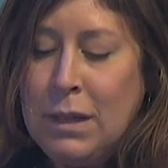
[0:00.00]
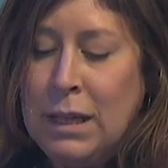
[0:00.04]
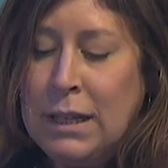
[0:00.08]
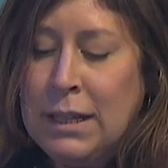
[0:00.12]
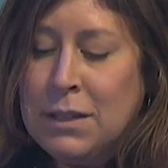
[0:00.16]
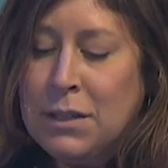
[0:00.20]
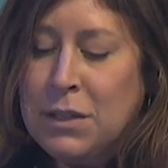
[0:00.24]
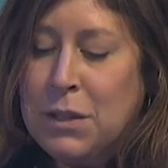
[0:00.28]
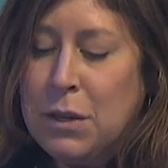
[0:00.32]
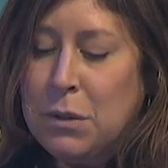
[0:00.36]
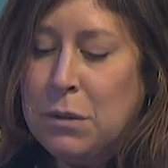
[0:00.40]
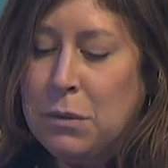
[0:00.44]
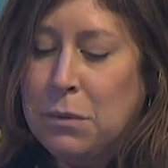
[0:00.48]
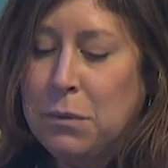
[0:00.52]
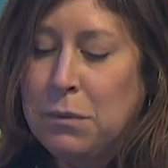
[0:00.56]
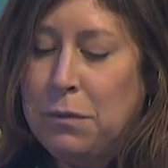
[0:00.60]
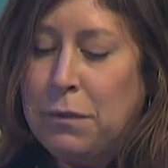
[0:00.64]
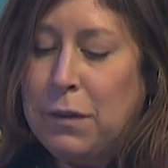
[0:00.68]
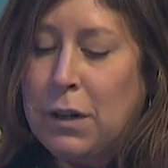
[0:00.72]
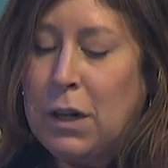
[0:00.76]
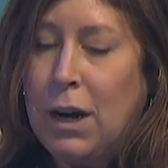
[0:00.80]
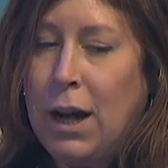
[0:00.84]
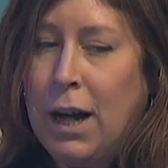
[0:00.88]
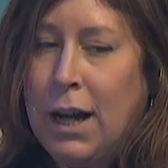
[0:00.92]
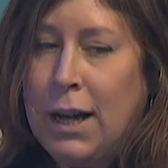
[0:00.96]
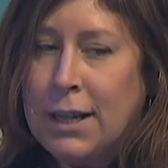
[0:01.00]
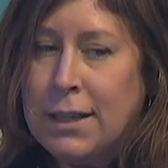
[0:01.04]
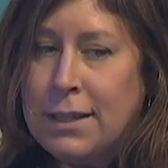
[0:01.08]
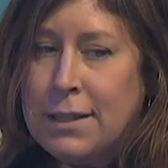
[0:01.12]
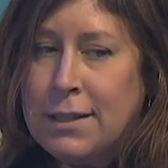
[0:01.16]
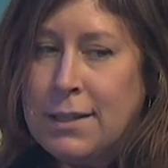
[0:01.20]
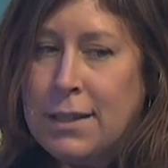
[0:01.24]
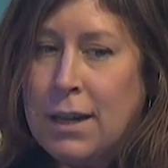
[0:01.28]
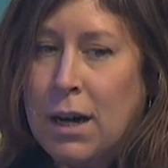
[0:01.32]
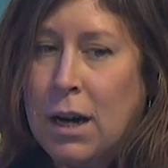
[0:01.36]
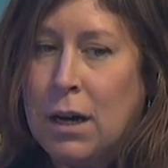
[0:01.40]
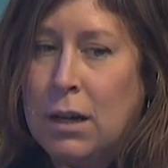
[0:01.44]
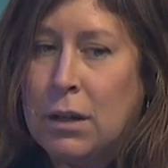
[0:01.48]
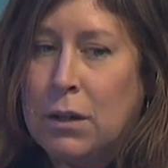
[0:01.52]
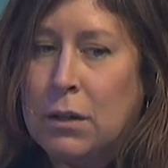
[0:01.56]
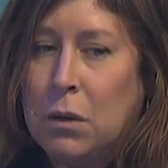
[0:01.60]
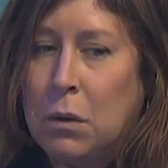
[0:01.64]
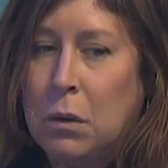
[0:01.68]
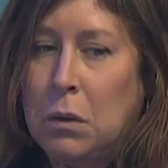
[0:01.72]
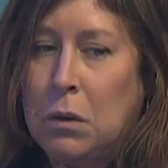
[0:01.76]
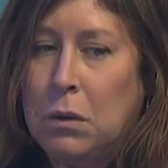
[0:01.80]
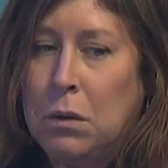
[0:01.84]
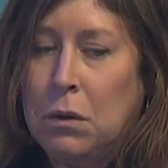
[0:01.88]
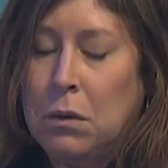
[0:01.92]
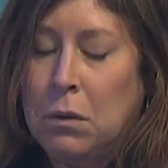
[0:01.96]
And so for us, our
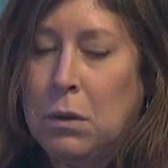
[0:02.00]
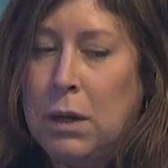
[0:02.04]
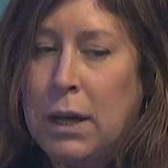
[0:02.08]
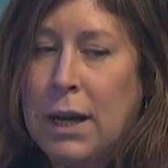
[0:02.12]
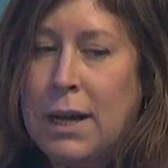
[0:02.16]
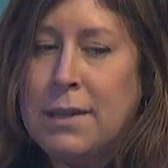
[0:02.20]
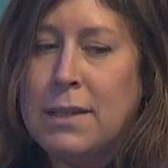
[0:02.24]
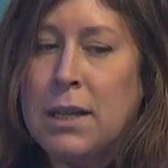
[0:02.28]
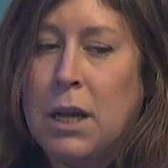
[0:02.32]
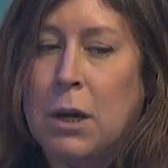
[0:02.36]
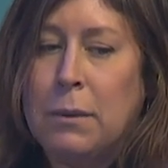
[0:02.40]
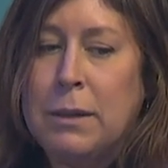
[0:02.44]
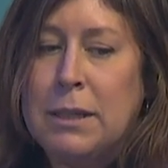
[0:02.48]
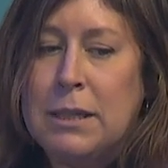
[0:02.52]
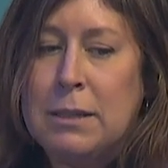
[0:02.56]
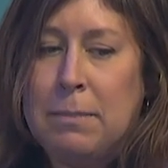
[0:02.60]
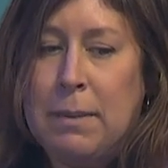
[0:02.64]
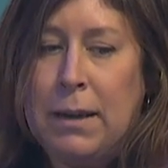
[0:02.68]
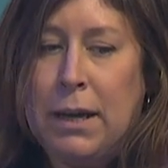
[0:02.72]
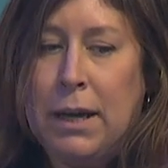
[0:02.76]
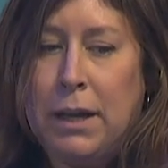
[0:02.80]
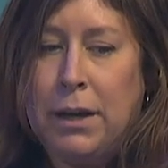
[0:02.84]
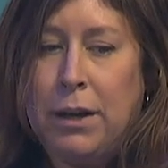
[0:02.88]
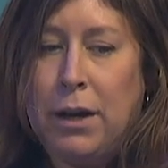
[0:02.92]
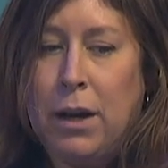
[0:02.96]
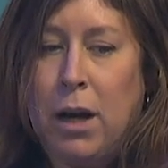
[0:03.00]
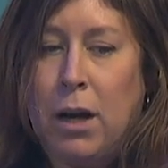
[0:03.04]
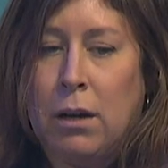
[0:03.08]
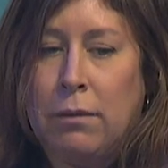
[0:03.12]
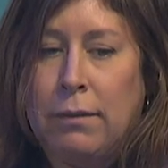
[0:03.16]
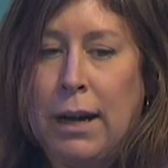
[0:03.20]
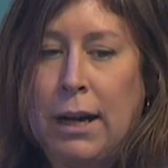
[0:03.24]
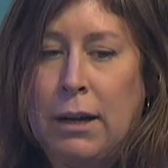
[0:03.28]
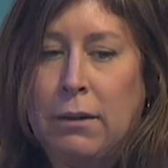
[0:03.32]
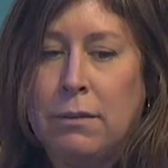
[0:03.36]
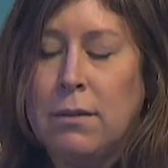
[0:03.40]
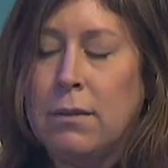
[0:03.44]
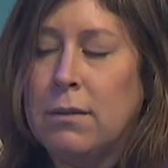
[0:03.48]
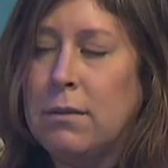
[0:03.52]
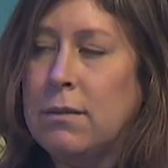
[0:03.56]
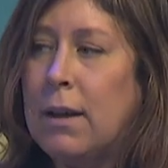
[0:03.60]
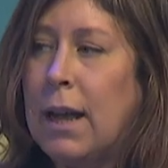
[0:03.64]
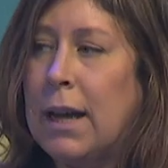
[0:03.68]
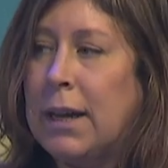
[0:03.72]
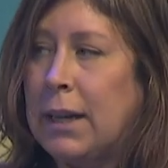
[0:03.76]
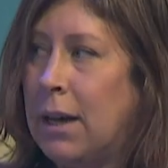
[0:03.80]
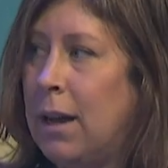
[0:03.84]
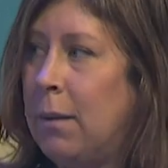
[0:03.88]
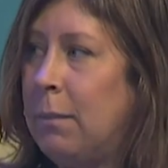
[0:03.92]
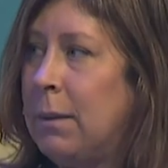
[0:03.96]
goal has always been around
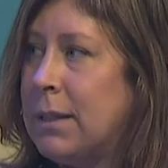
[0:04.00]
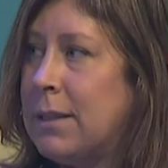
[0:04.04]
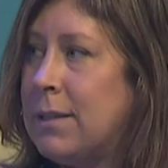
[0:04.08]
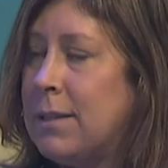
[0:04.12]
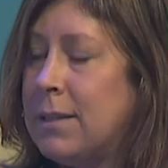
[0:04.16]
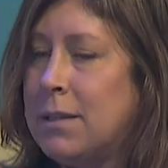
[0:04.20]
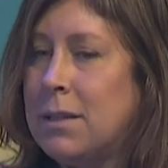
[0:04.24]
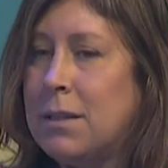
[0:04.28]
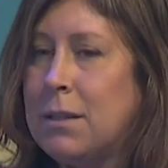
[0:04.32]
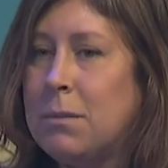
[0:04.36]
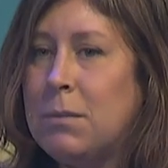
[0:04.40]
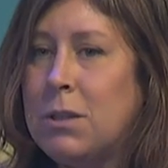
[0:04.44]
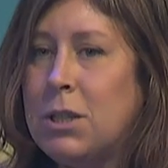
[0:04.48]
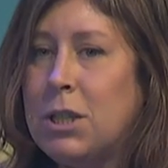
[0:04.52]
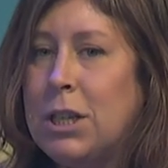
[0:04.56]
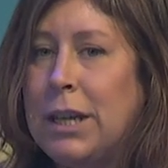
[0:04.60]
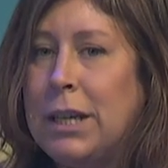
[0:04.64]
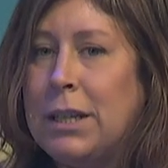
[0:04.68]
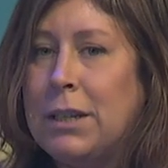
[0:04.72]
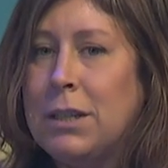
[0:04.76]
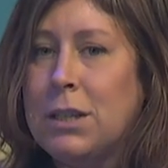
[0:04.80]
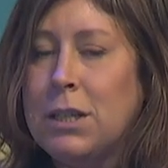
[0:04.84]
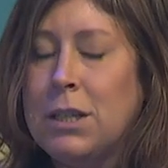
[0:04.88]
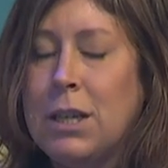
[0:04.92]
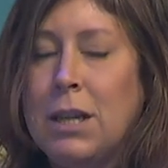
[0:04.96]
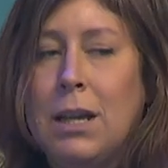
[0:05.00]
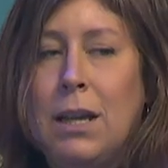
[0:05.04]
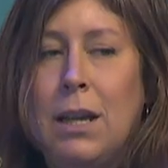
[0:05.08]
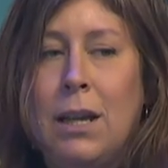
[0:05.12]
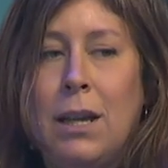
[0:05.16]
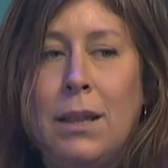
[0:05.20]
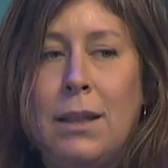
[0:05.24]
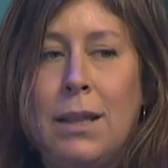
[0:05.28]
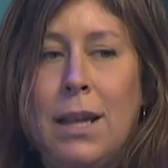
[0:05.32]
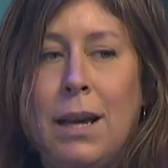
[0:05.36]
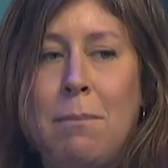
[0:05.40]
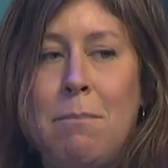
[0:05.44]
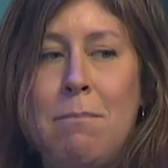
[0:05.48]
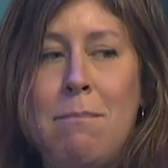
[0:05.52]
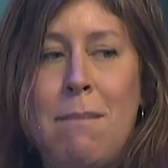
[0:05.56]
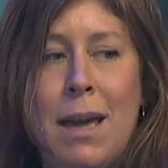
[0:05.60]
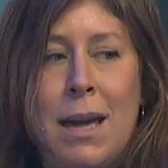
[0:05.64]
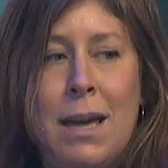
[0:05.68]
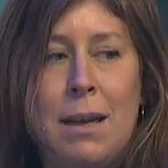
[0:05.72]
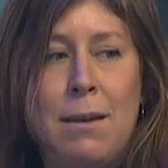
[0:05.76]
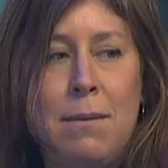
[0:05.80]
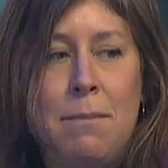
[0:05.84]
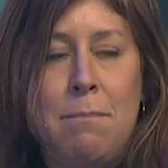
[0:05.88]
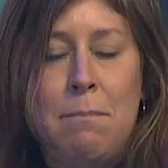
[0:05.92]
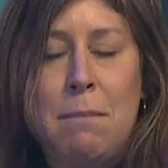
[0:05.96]
economic systems change. That
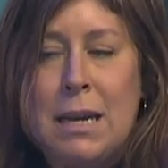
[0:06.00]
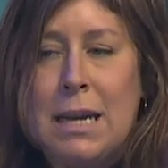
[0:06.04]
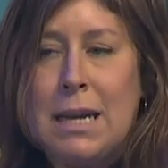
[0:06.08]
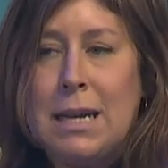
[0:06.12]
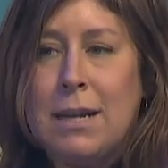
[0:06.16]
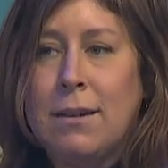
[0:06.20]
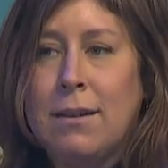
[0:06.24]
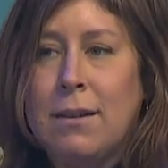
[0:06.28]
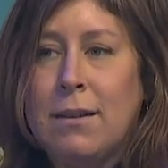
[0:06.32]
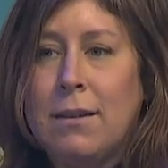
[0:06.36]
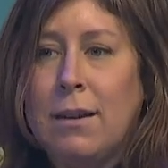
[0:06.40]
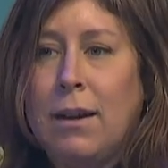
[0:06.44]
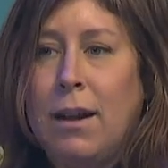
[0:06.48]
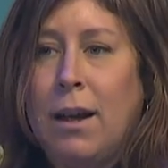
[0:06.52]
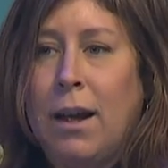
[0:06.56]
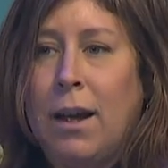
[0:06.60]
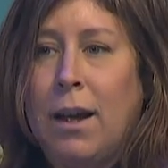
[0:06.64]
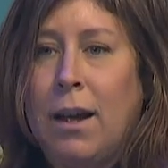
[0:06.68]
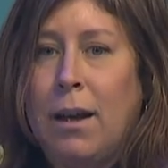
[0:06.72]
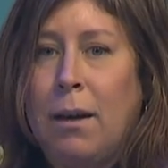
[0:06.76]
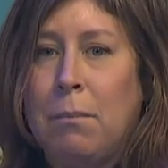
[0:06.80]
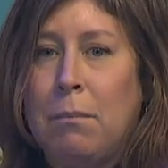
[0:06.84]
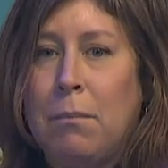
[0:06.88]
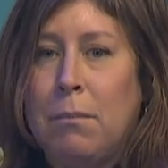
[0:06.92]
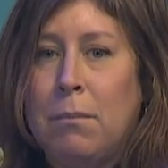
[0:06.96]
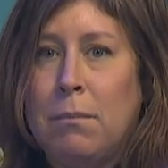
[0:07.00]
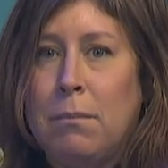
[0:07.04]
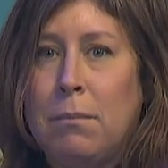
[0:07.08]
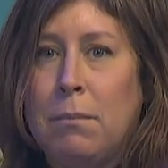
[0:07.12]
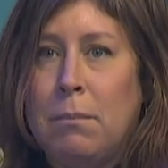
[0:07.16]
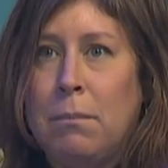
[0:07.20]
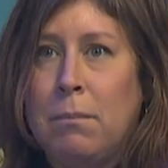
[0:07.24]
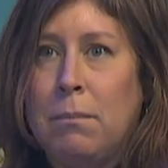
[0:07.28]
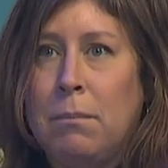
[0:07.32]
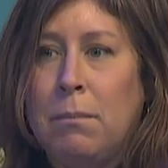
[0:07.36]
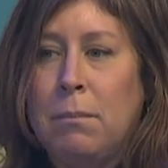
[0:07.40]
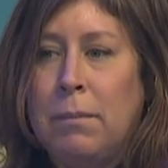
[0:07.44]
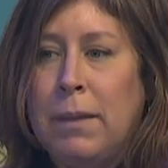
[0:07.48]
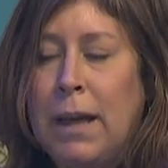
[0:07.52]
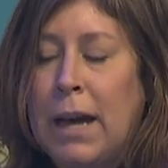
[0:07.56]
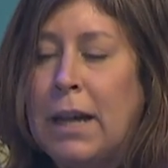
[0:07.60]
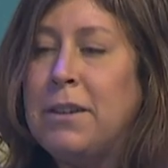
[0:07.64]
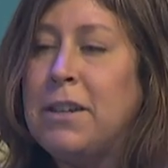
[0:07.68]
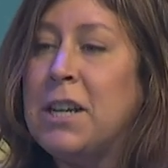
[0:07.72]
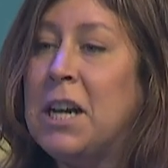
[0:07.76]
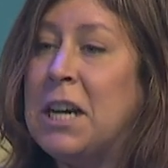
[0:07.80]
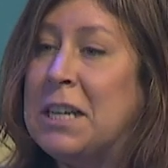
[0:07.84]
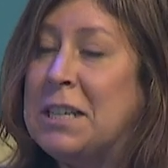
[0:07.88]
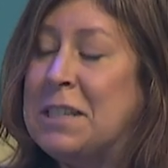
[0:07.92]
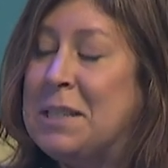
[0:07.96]
may mean,
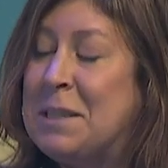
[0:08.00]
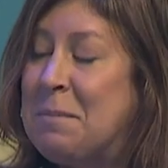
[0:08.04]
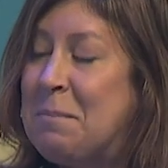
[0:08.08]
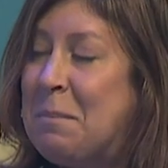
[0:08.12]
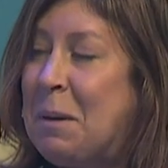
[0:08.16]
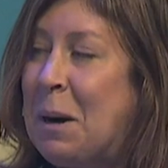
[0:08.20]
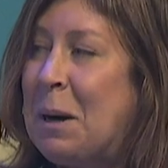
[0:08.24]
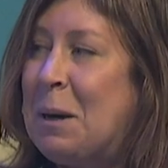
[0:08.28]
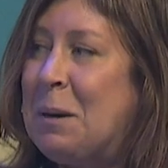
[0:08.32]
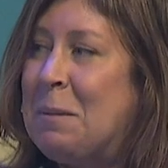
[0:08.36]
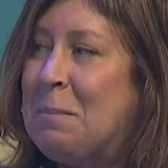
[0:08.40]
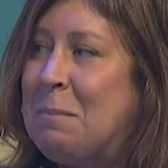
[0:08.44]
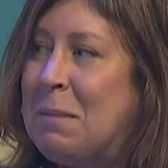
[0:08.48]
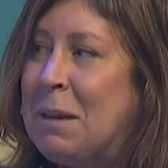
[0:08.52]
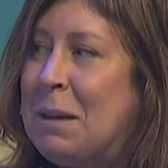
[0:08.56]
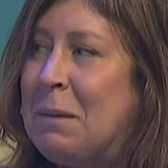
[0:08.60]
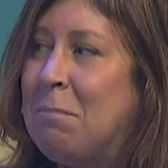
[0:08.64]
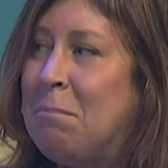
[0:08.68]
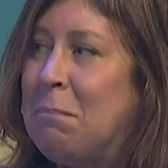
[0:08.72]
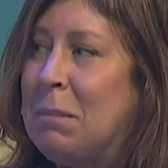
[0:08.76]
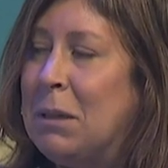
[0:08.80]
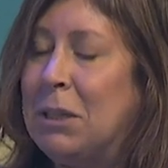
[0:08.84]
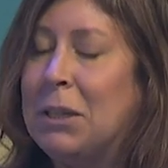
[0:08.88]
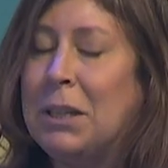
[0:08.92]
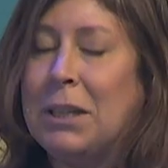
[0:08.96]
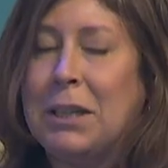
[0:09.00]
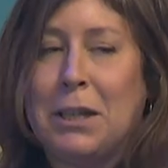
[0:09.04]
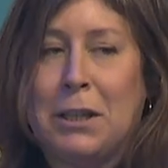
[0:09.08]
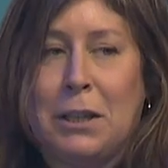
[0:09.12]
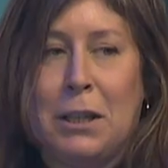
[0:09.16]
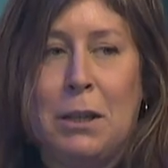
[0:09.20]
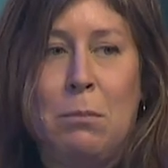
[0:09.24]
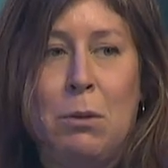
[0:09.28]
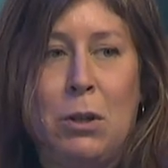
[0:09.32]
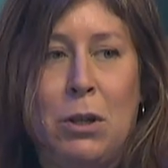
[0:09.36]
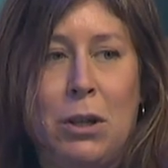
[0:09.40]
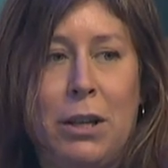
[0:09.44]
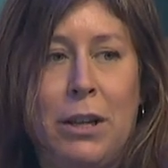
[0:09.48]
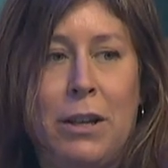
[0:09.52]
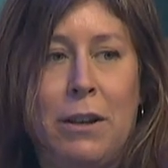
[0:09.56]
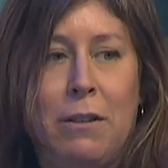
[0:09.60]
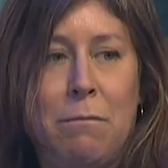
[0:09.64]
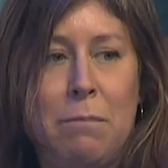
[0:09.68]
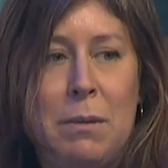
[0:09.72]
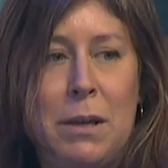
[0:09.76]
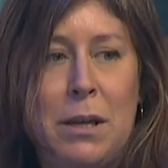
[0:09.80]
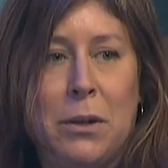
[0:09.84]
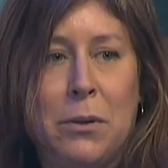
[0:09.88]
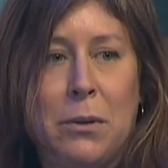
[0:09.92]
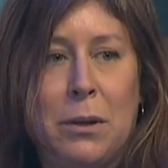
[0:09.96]
that does in part mean building a community
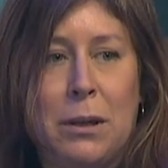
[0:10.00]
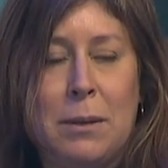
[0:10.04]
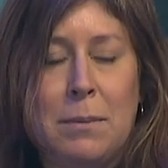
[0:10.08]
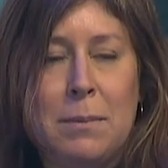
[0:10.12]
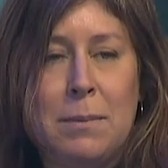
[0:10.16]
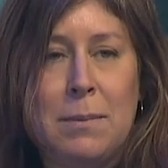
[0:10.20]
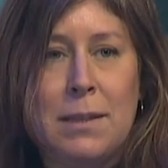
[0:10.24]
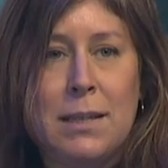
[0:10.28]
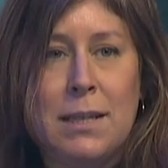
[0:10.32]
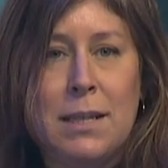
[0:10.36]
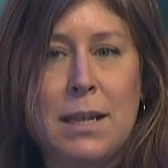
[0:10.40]
of B Corps.